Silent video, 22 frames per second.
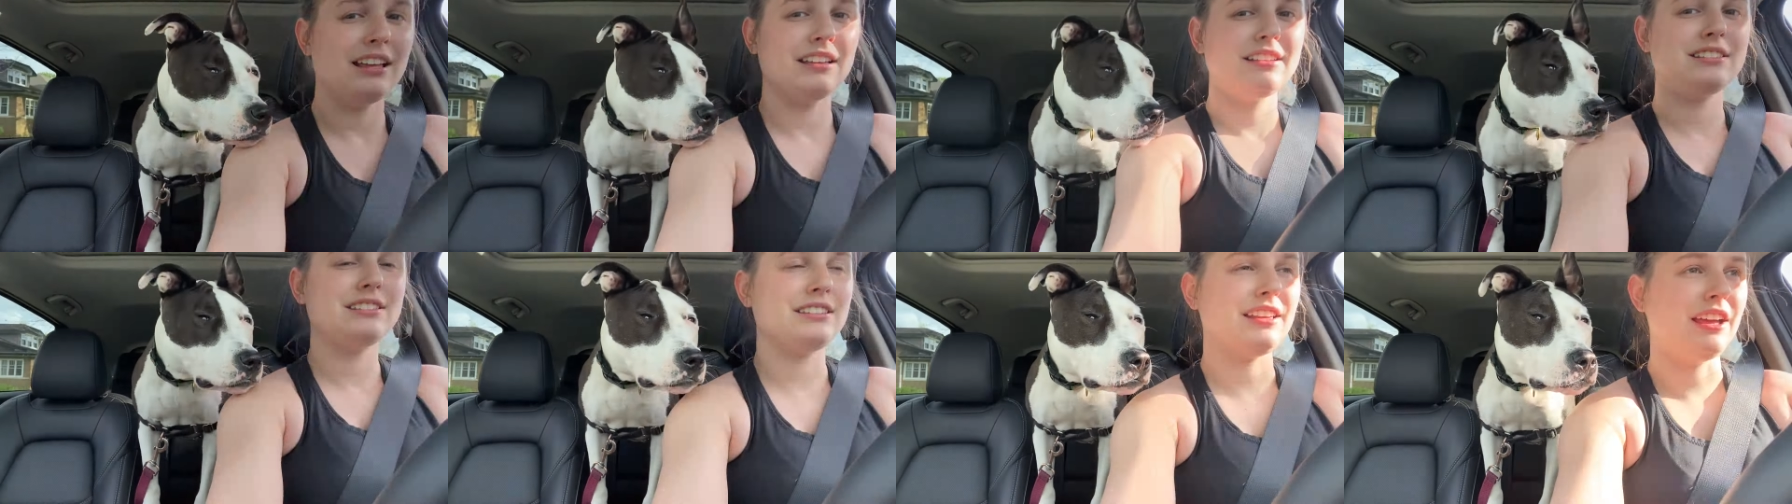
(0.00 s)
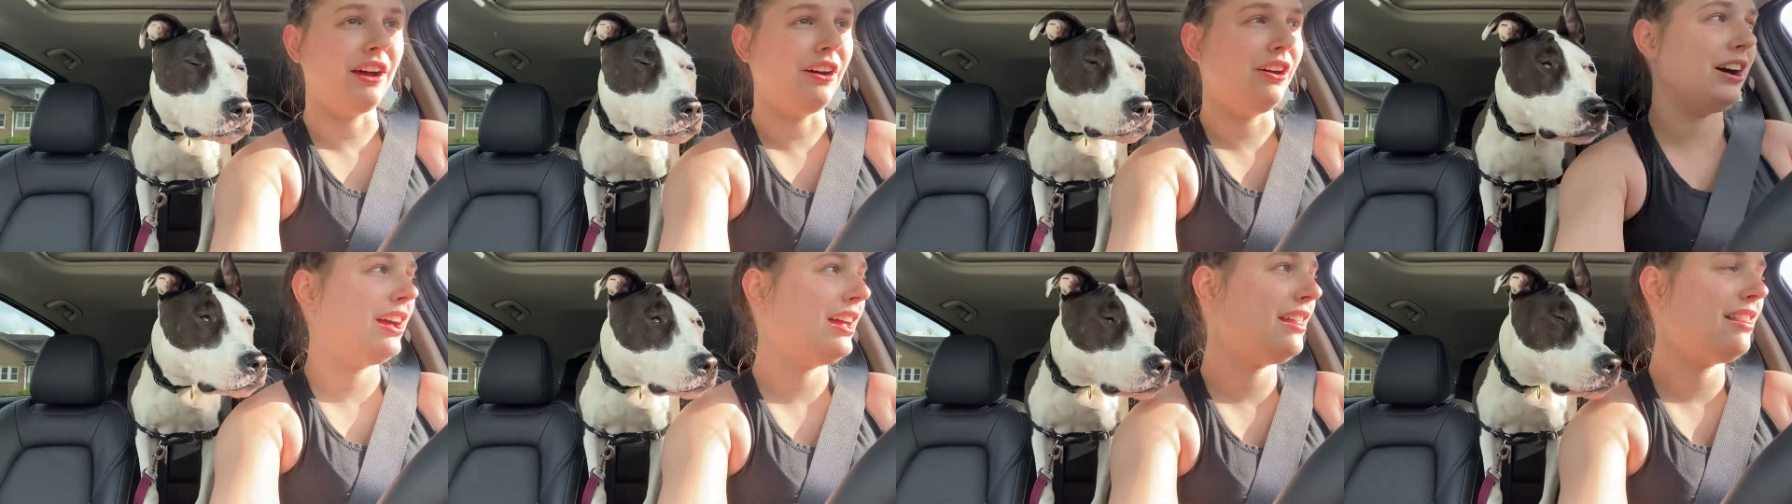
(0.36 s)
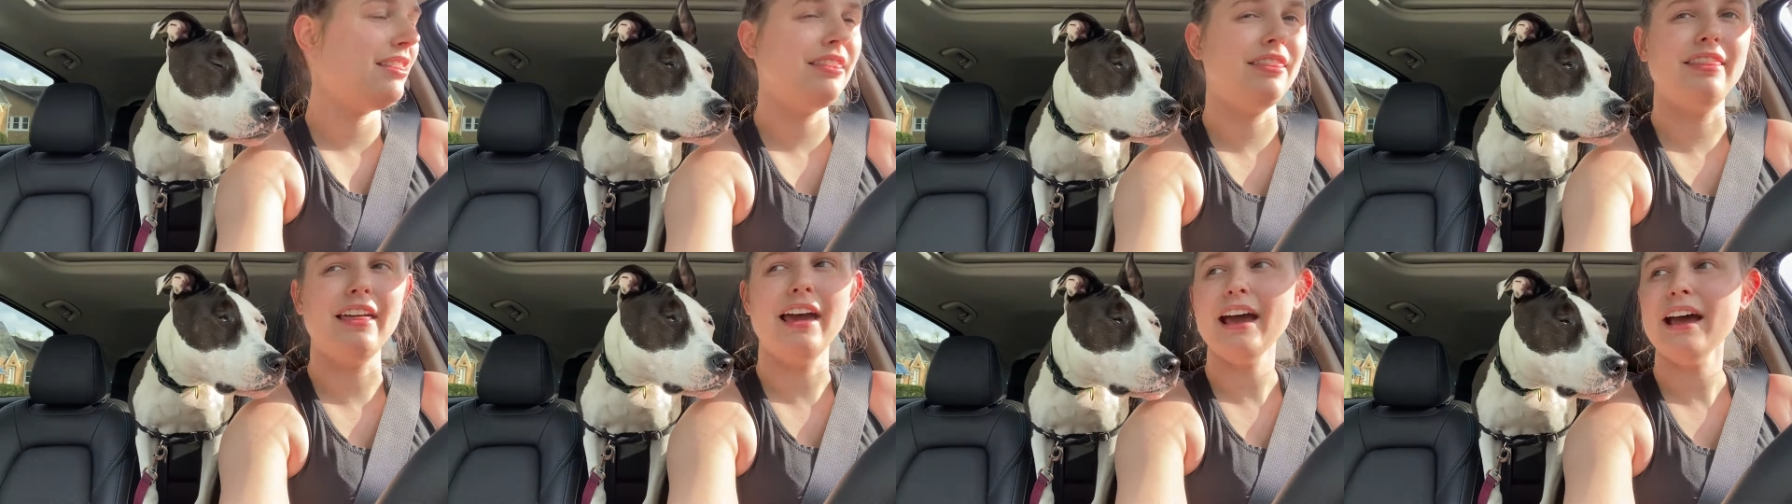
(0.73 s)
So
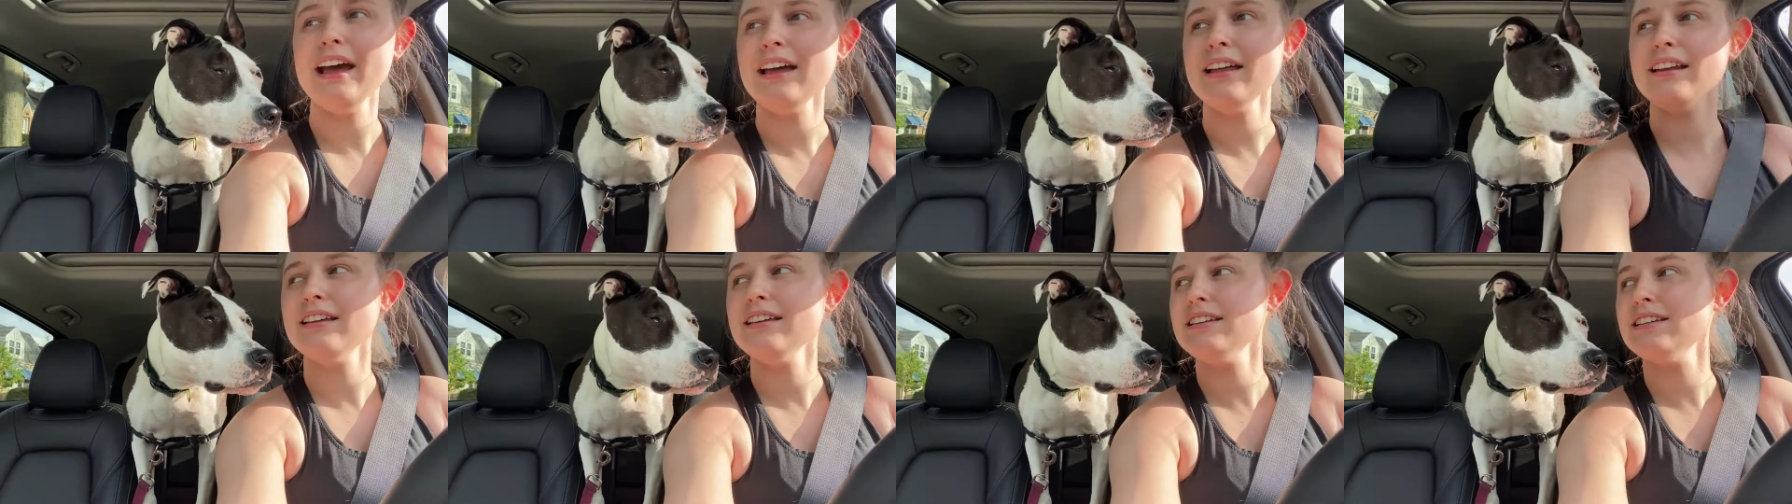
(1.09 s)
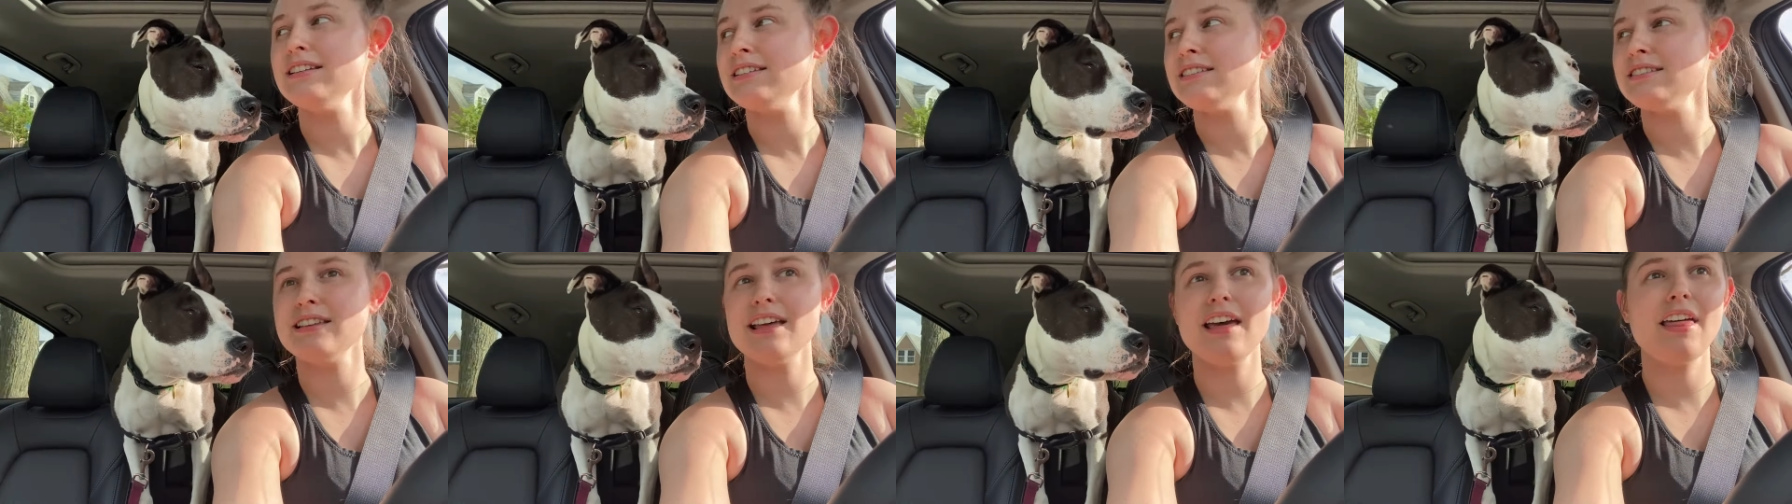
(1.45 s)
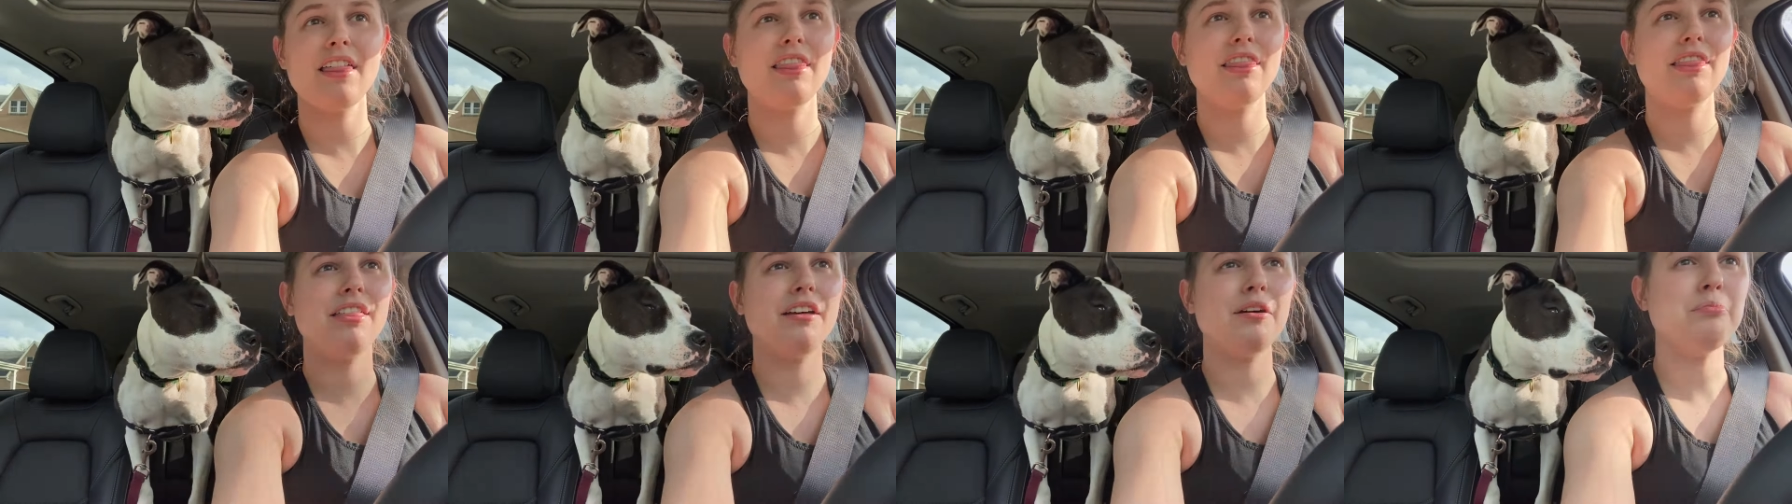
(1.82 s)
that is
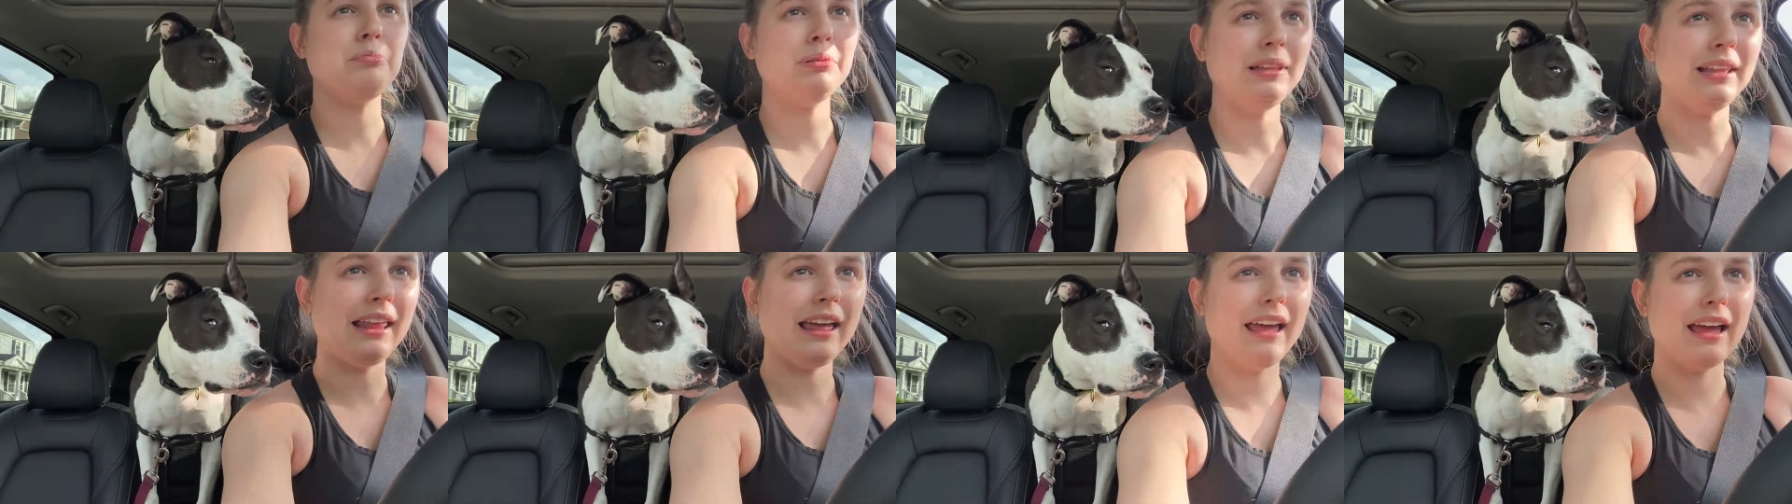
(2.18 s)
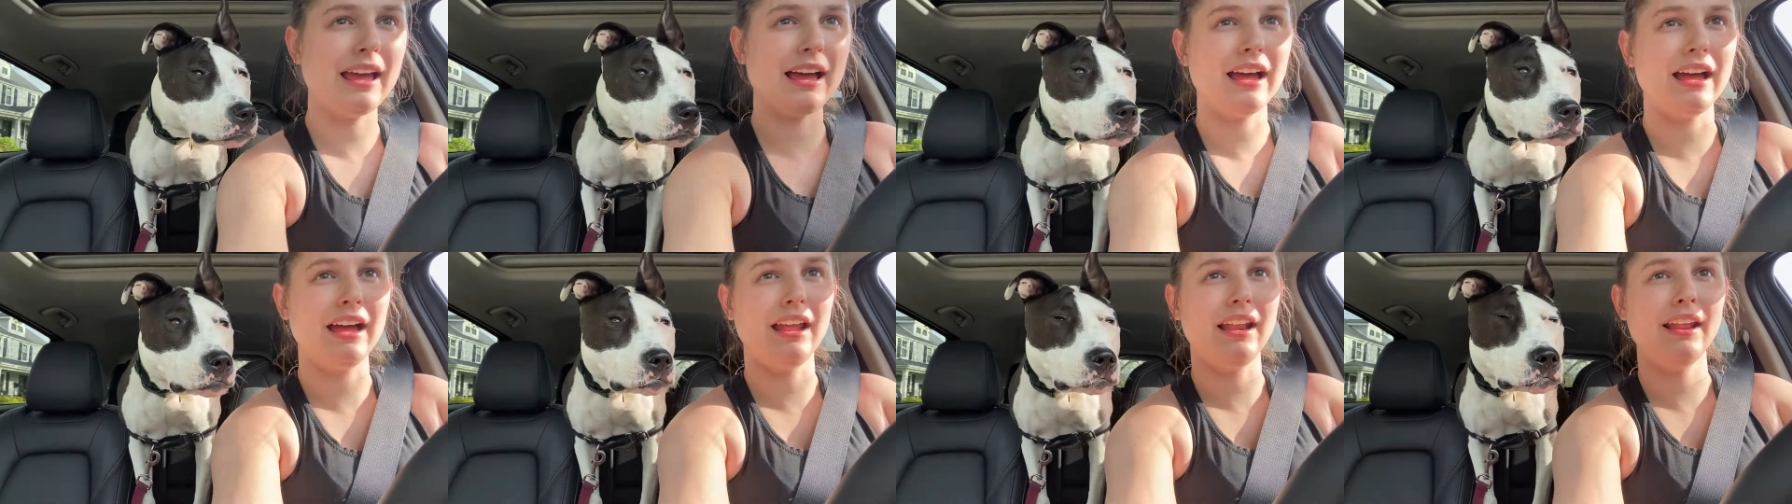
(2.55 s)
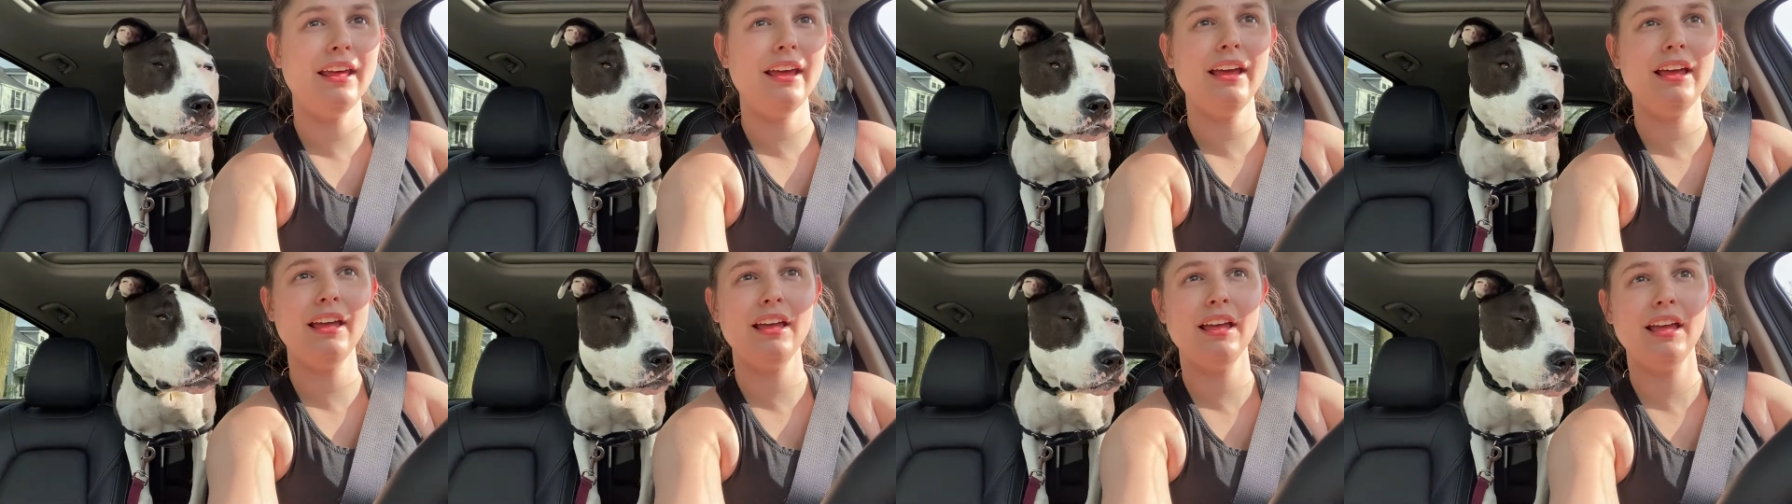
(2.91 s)
the
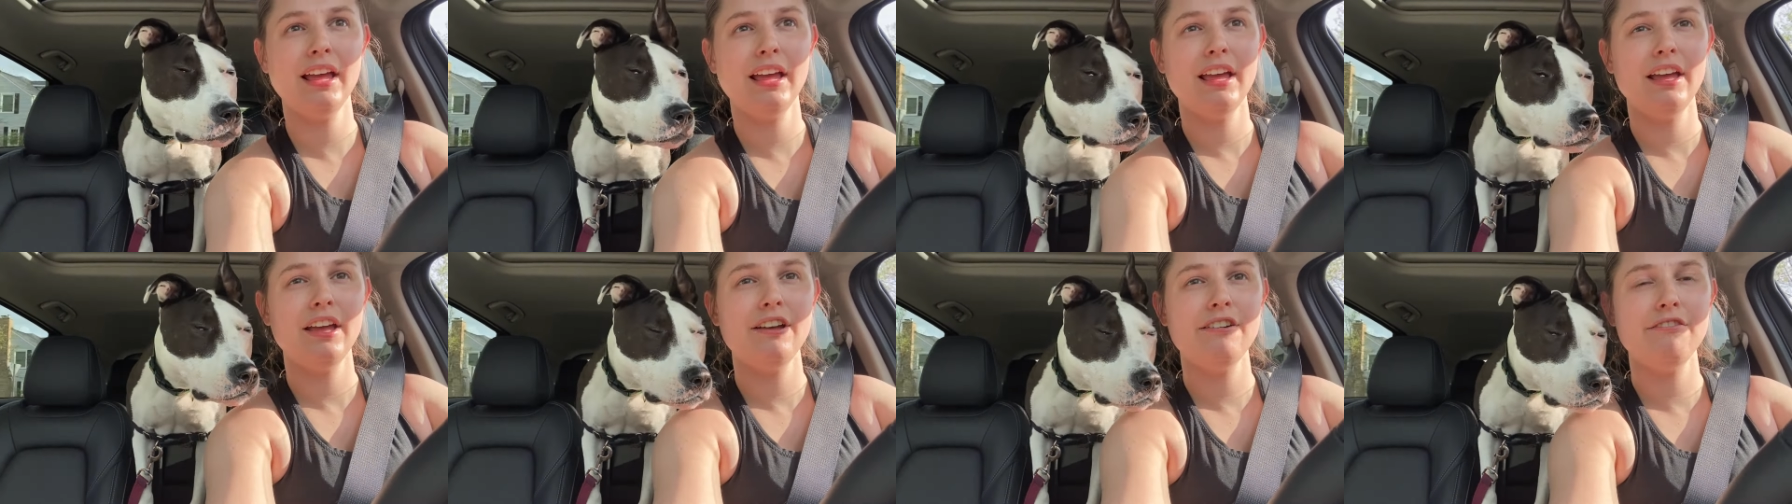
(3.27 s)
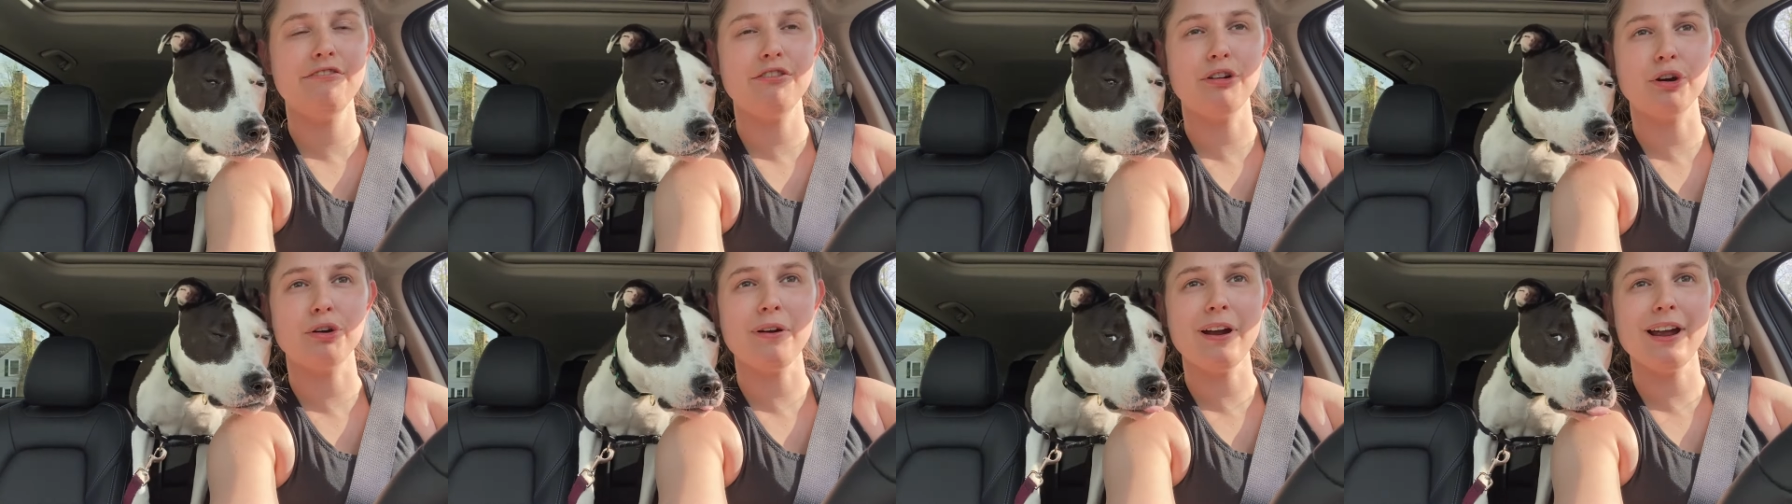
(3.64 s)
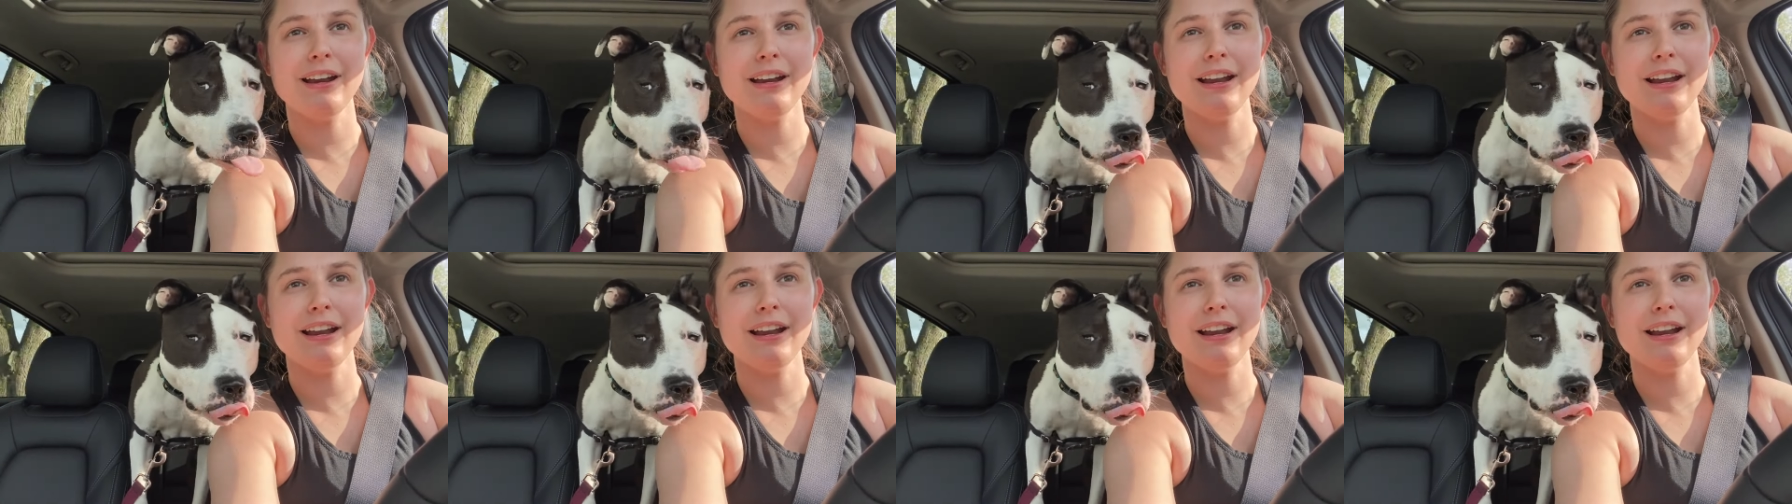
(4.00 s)
plan for right